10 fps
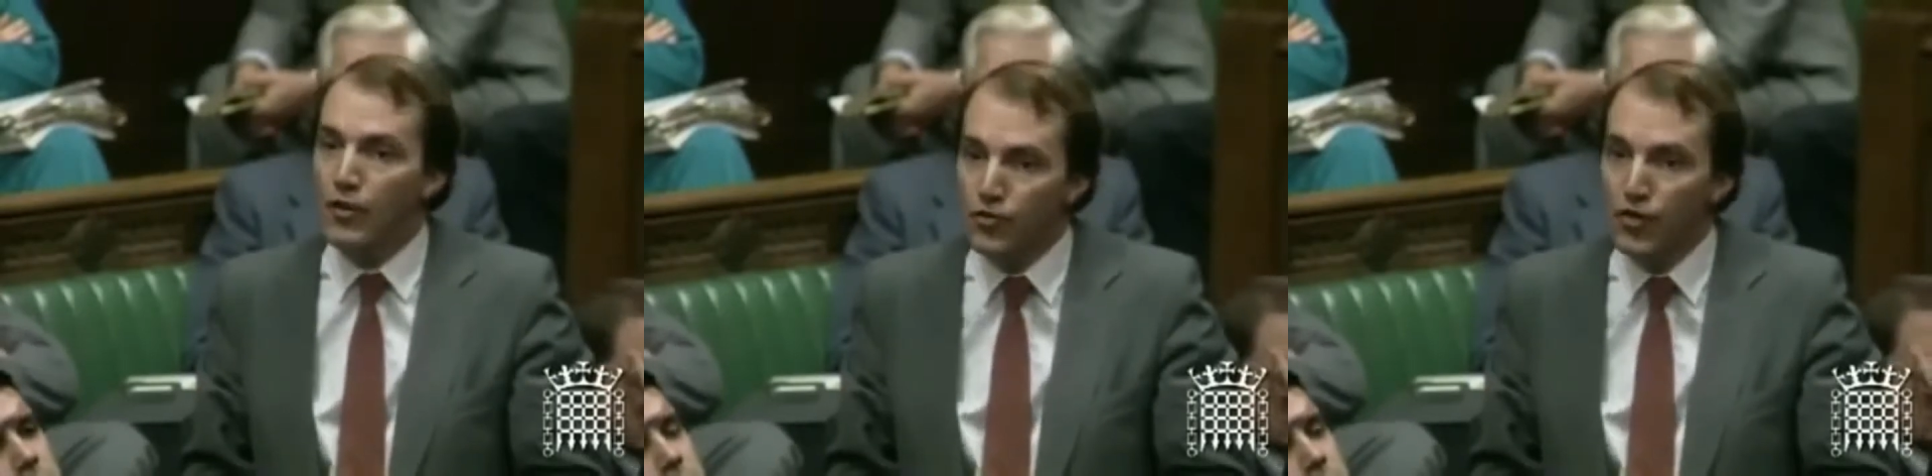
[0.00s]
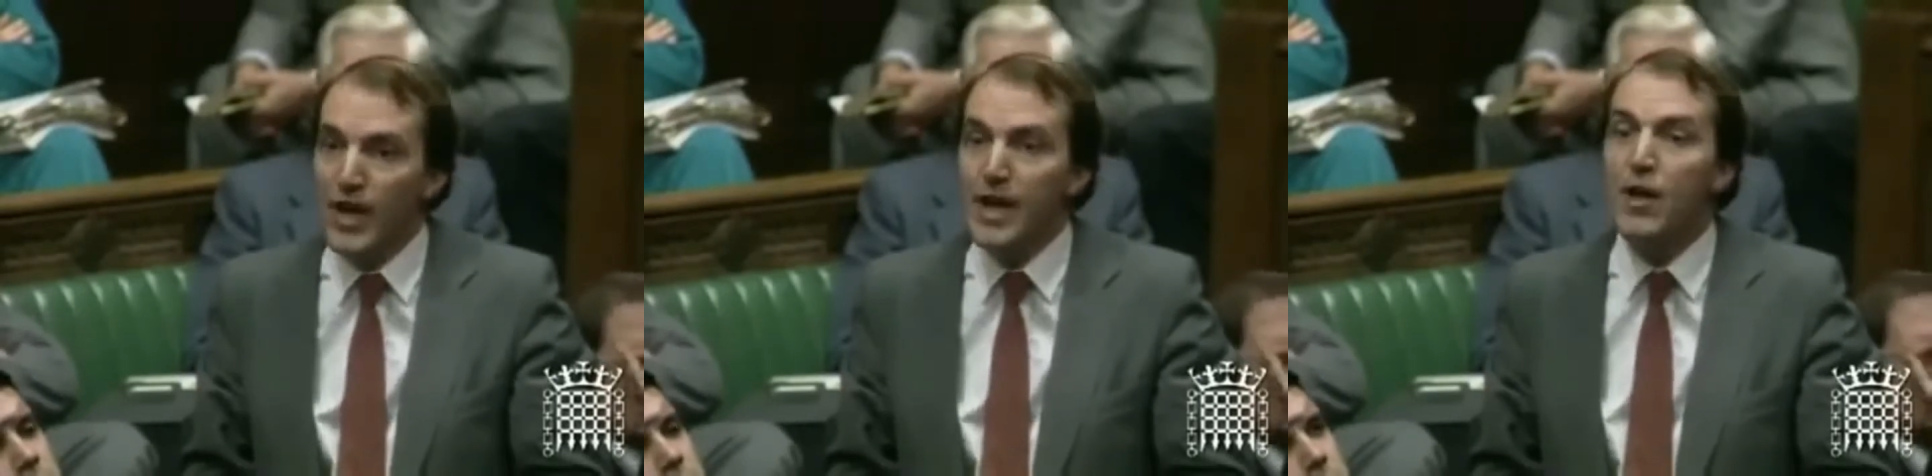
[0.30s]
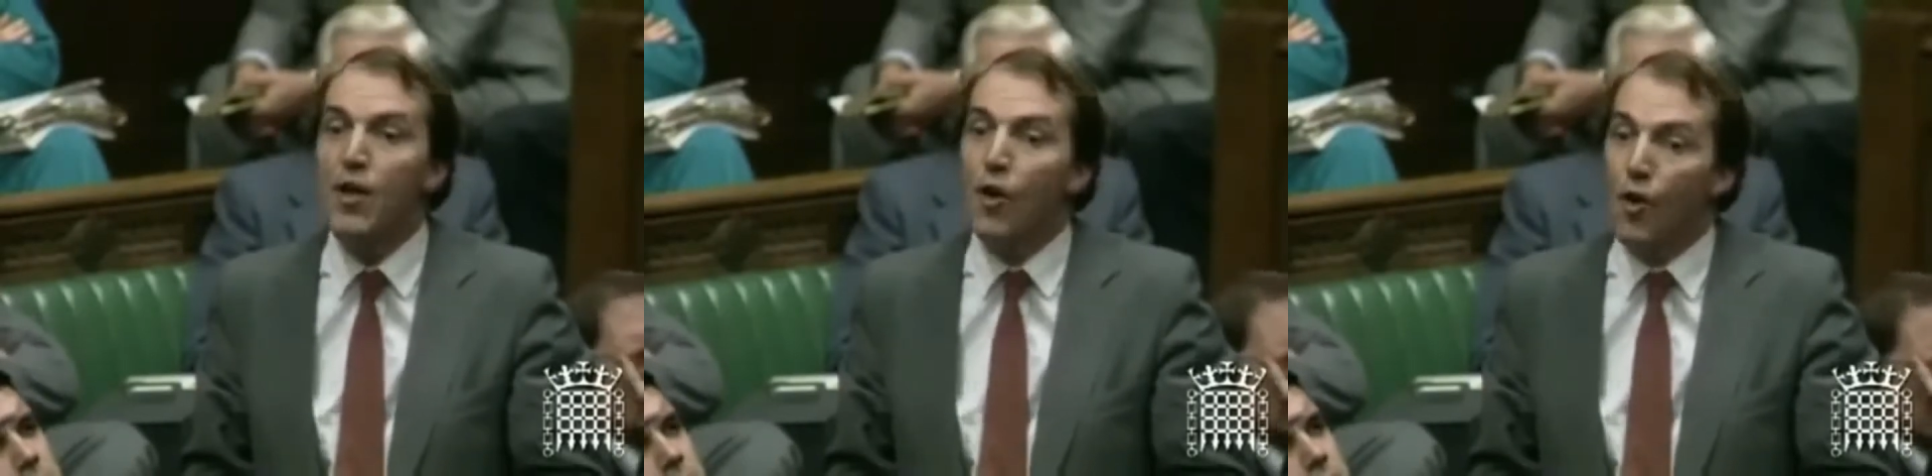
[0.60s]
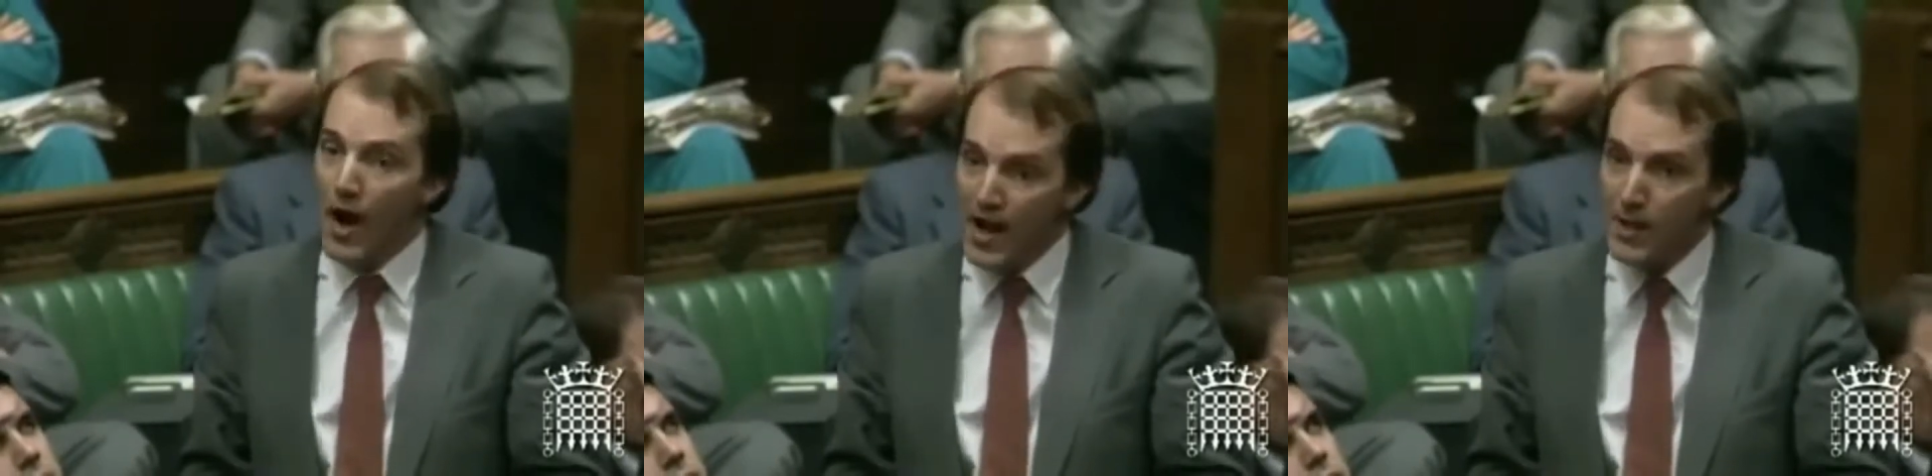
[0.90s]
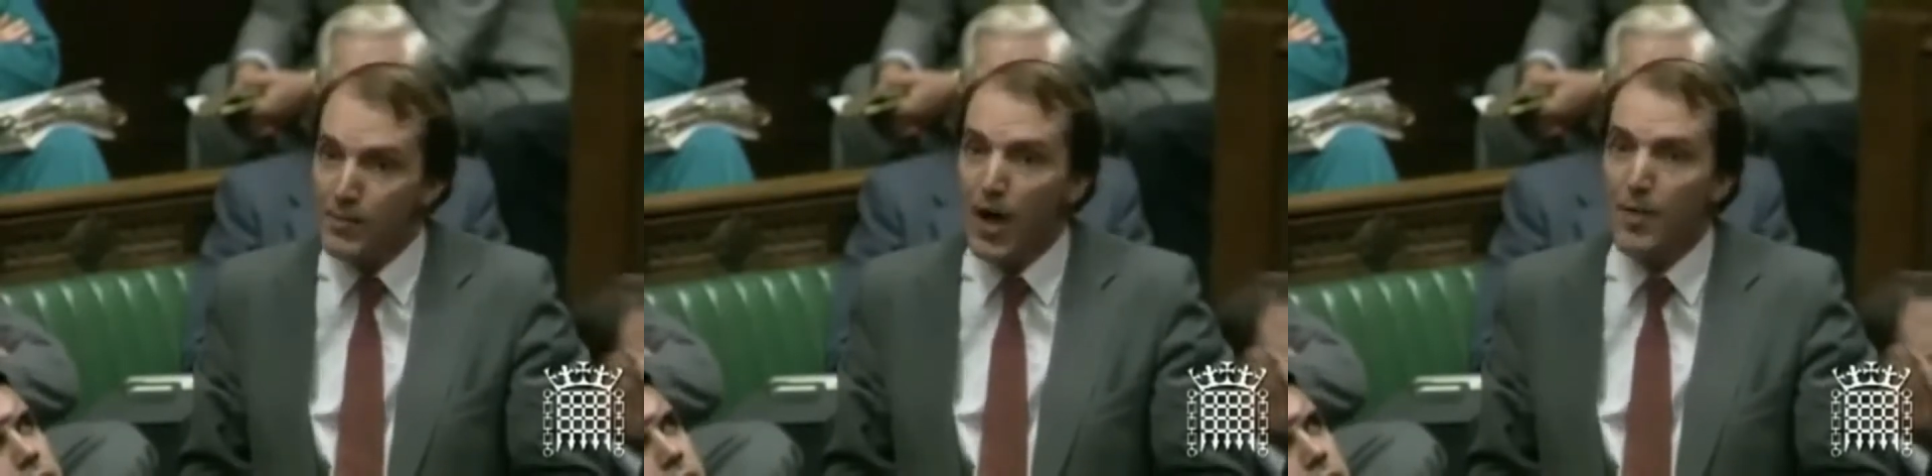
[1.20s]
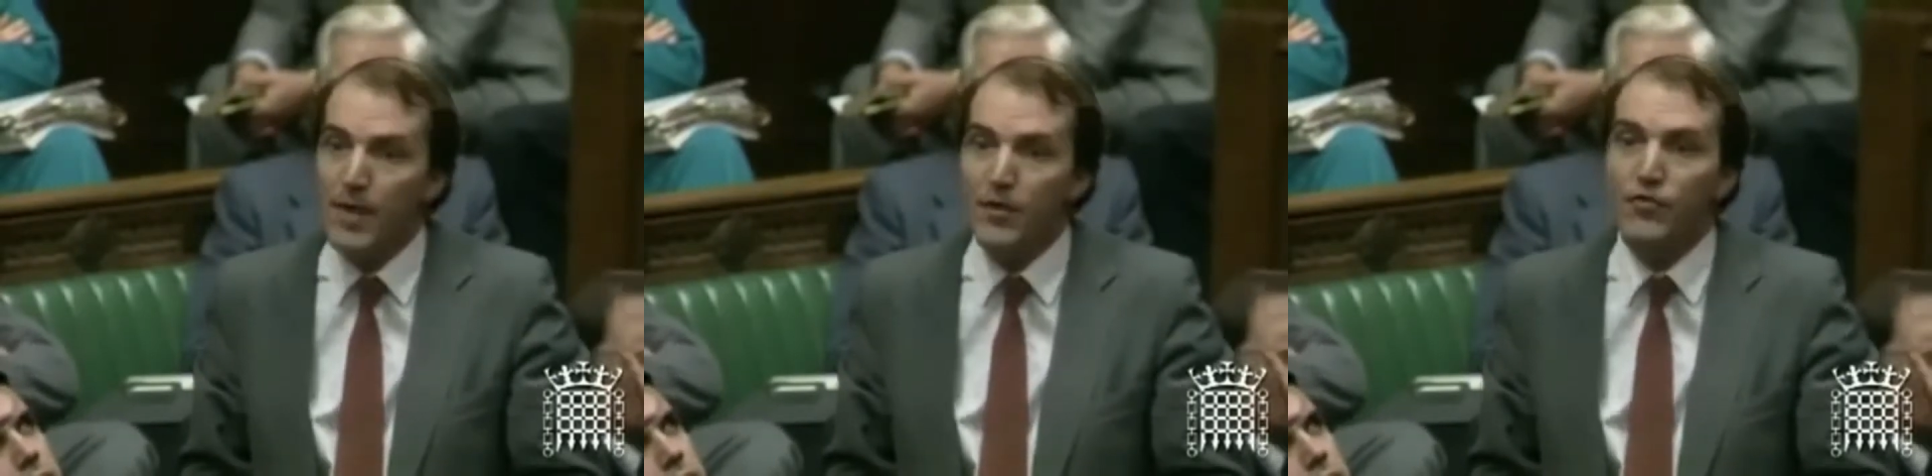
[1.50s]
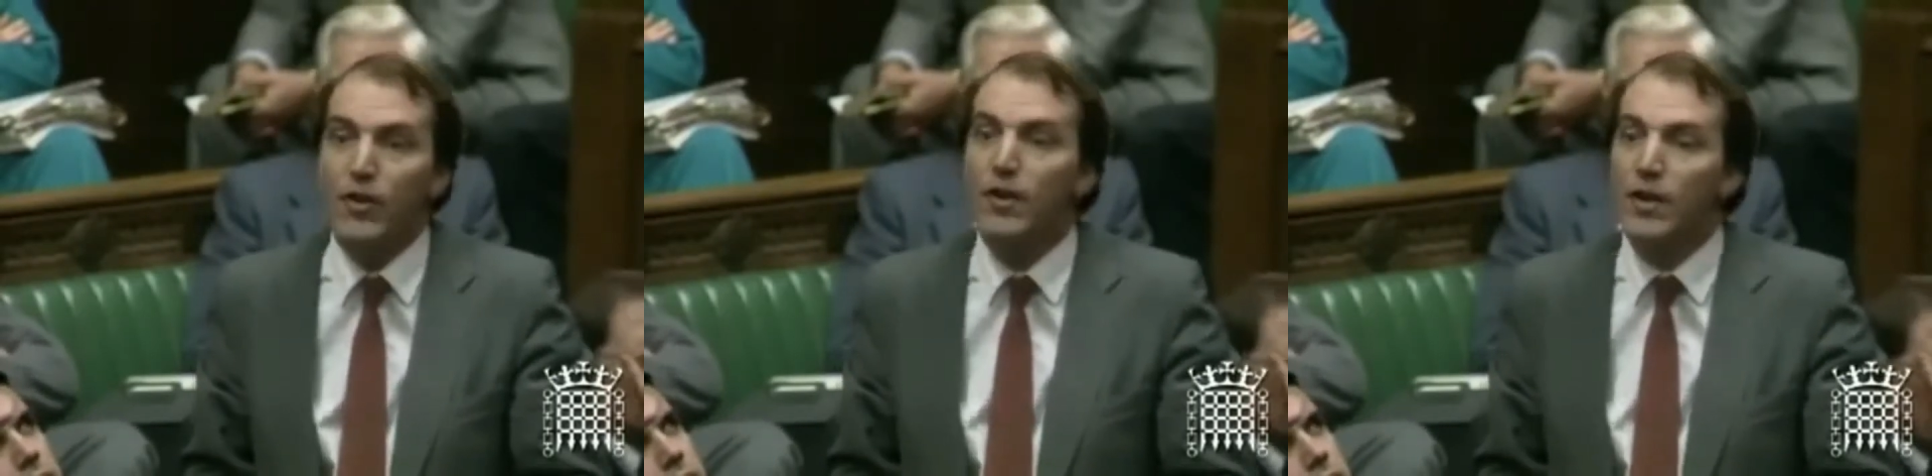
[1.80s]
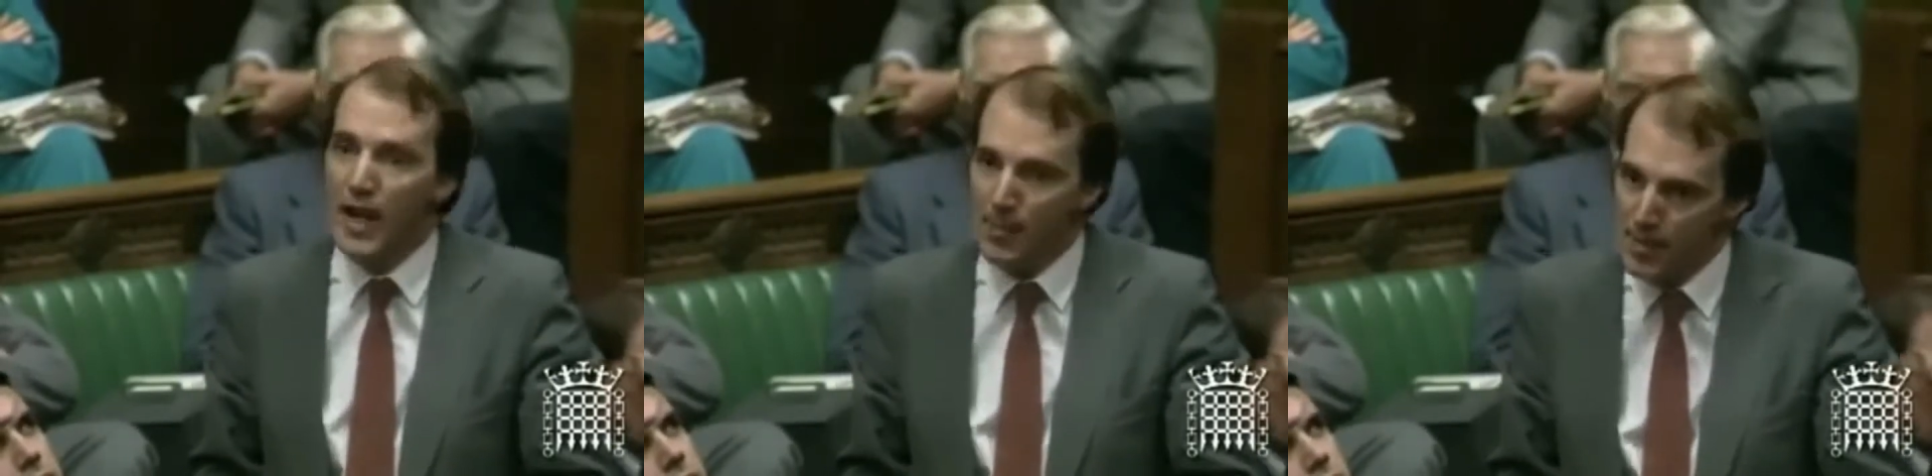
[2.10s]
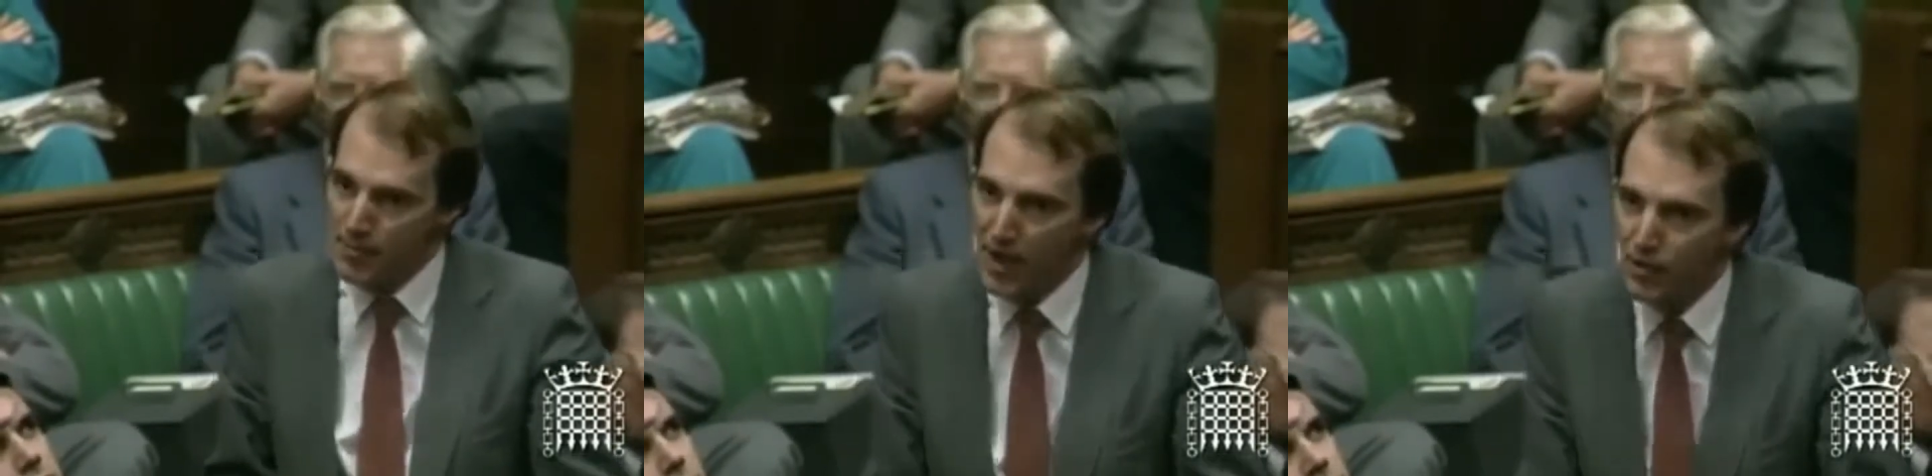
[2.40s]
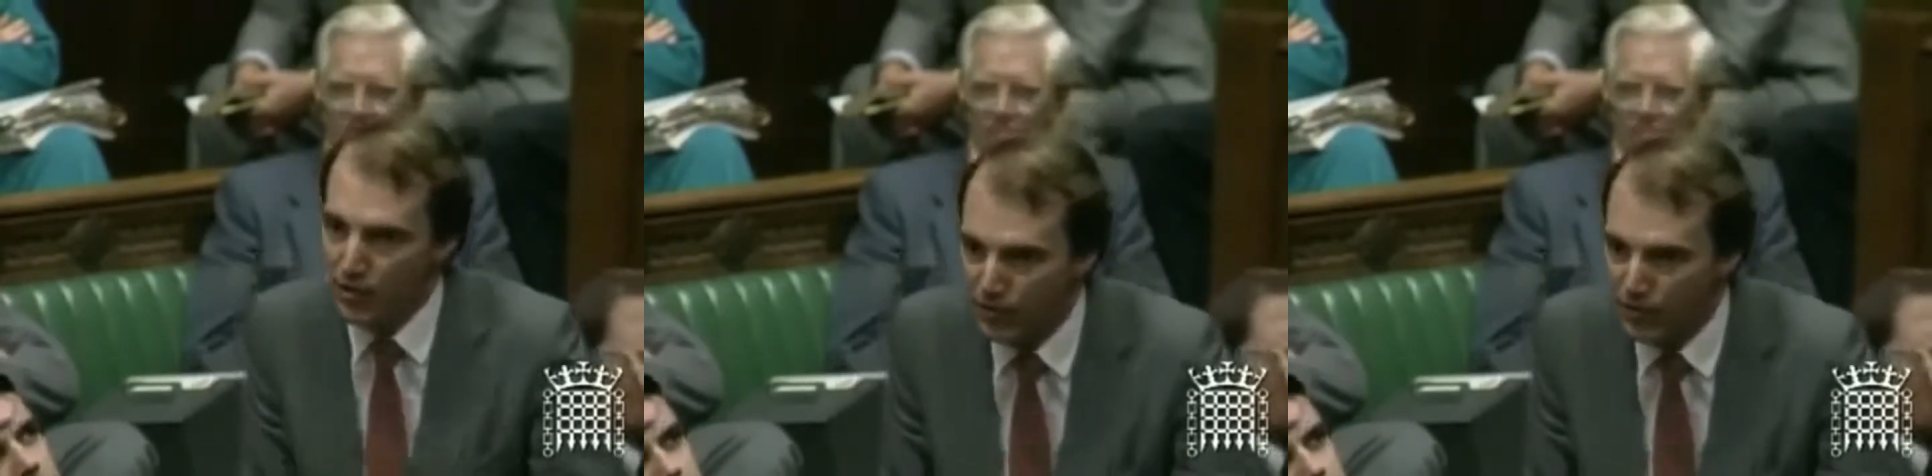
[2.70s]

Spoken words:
that she or any Prime Minister can be proud